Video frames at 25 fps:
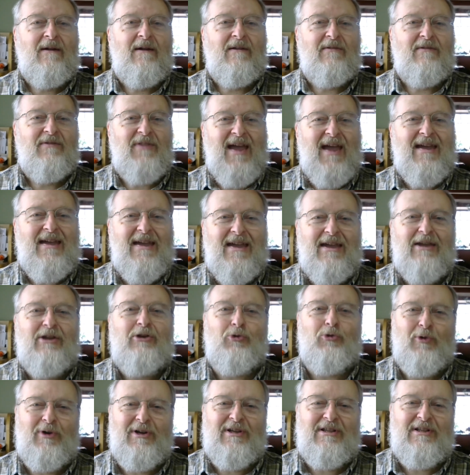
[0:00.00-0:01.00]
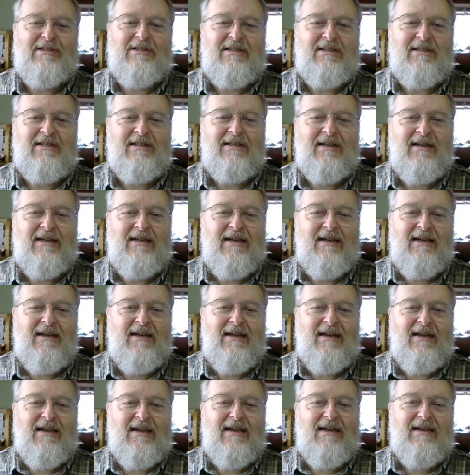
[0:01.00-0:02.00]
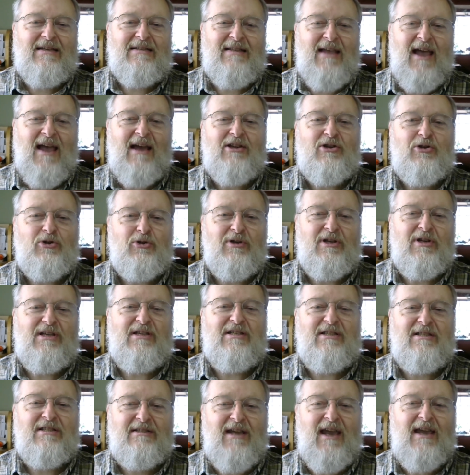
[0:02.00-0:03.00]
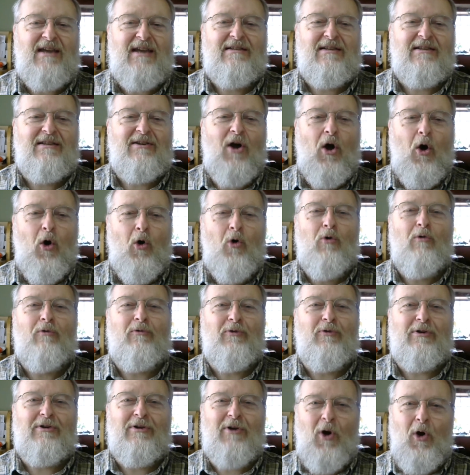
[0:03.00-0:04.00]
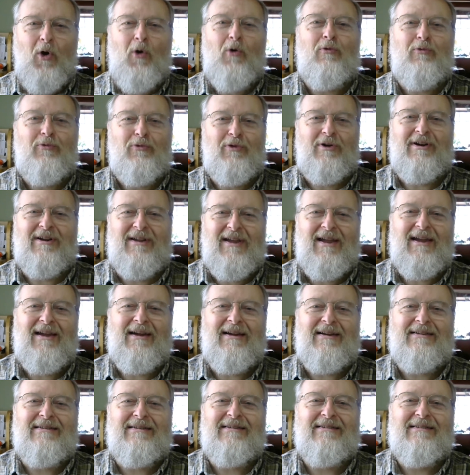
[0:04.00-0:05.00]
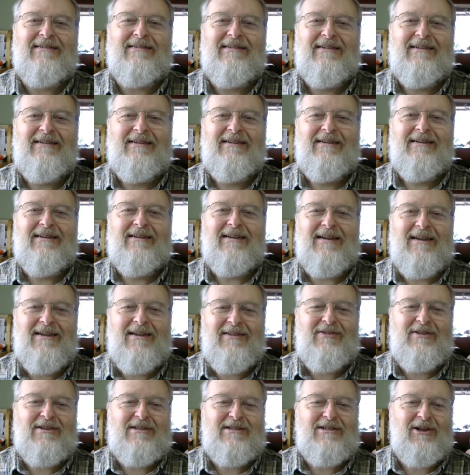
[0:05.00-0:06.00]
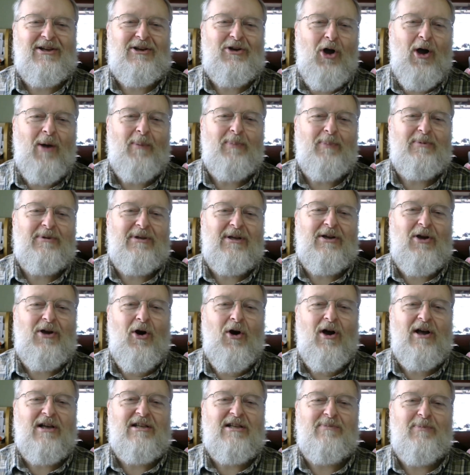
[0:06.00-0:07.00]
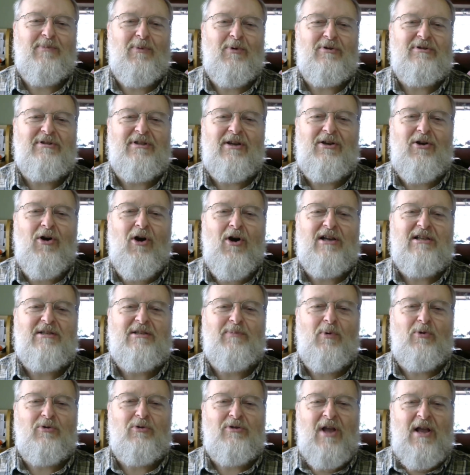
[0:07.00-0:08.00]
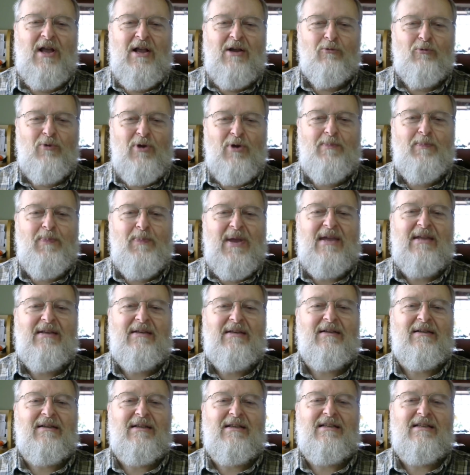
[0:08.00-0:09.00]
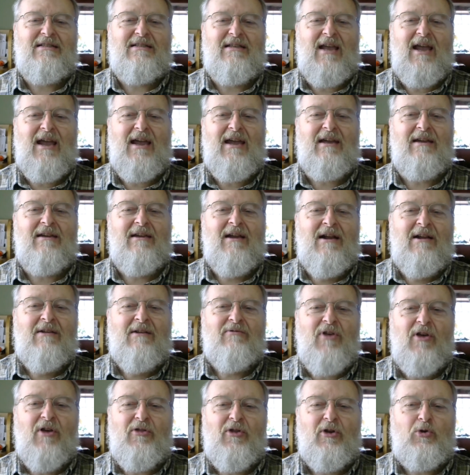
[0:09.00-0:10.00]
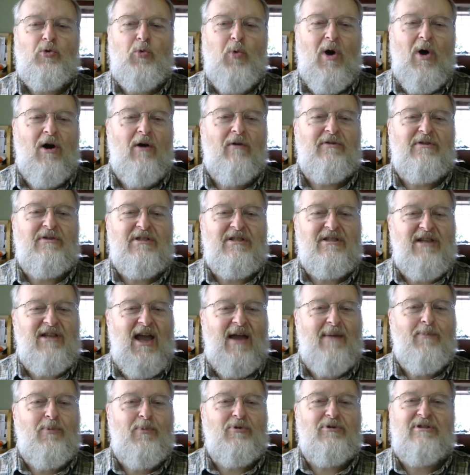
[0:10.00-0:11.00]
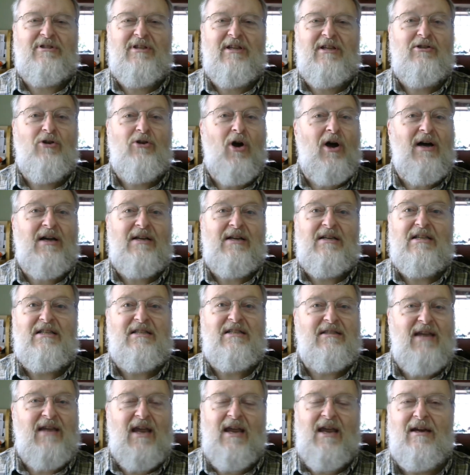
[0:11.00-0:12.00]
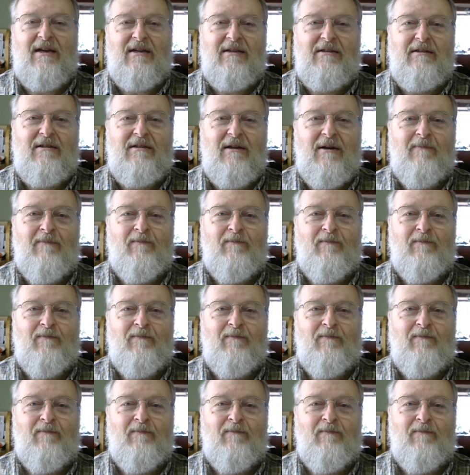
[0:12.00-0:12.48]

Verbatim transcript: That ignorance is actually stated over and over again in the Synoptic Gospels. The Gospels repeatedly say that the 12 disciples did not understand